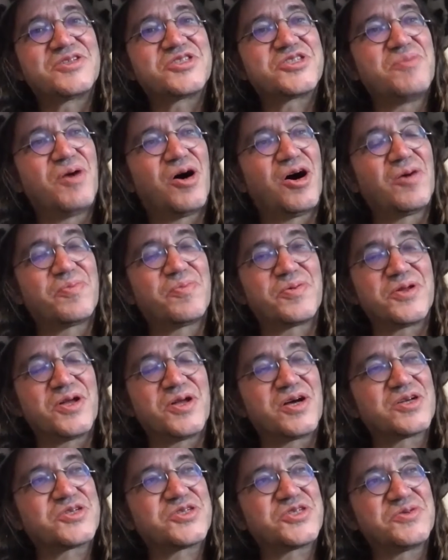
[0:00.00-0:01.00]
small
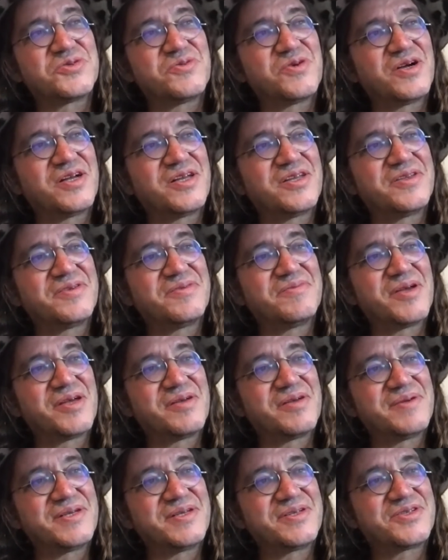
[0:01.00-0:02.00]
production run,
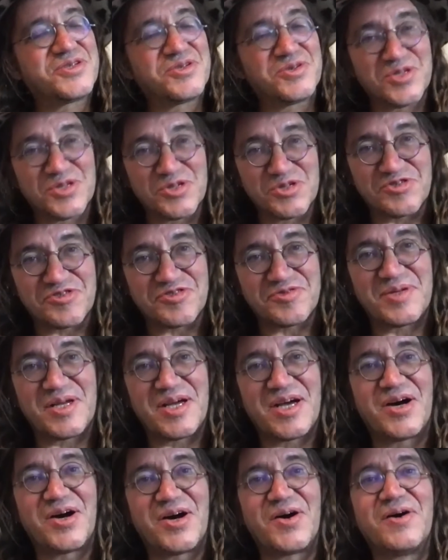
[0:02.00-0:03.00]
maybe 2 years from
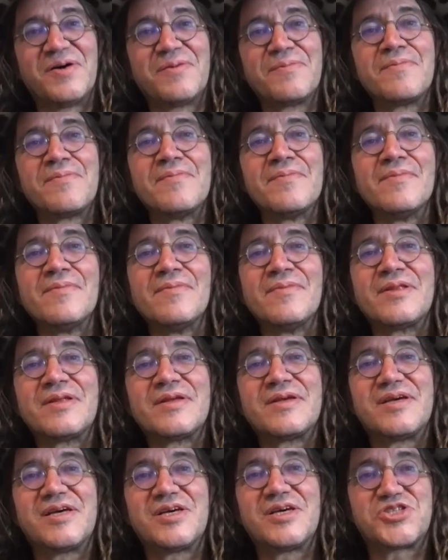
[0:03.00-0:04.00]
now,
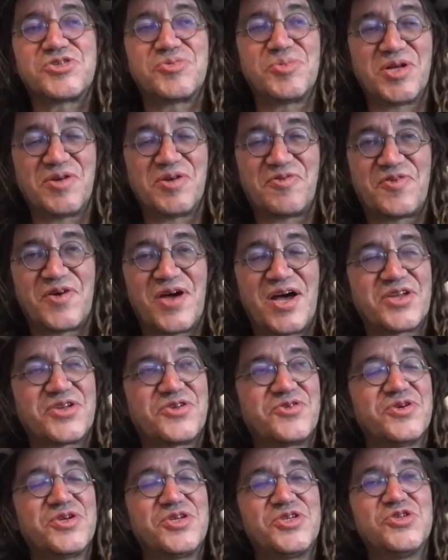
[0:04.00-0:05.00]
instrument of
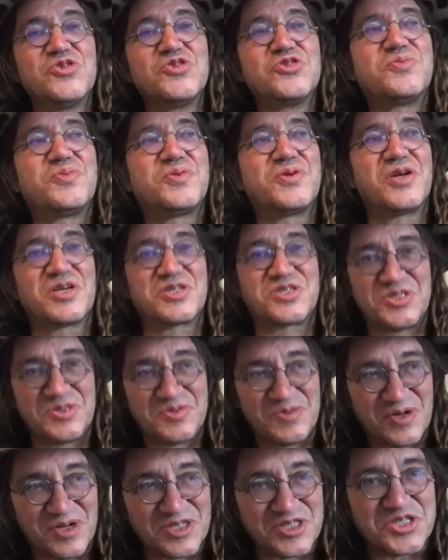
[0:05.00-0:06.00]
factory, huge
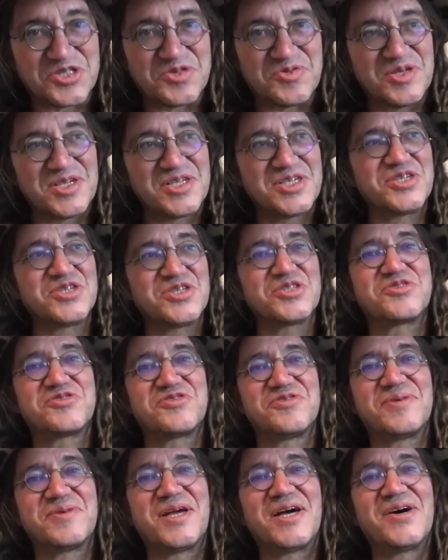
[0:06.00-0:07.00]
production runs 3 years
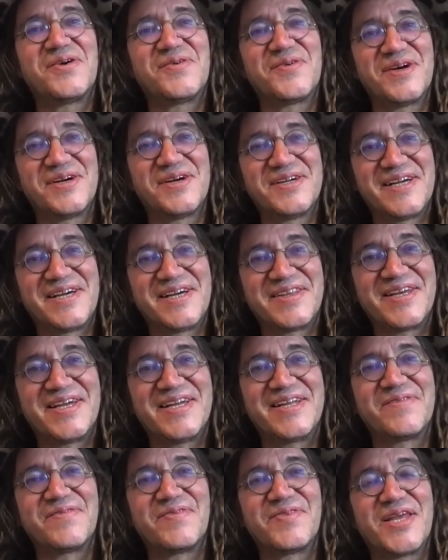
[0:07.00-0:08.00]
from now, right?
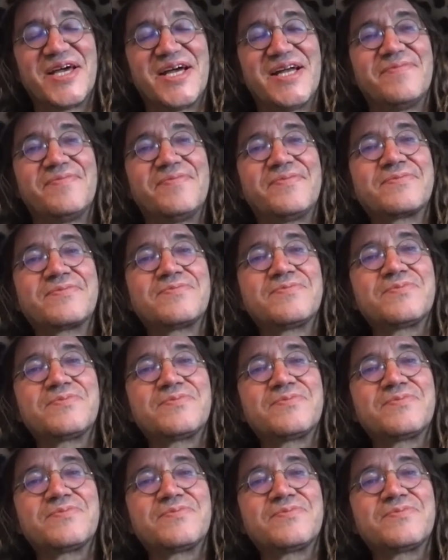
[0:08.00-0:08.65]
And then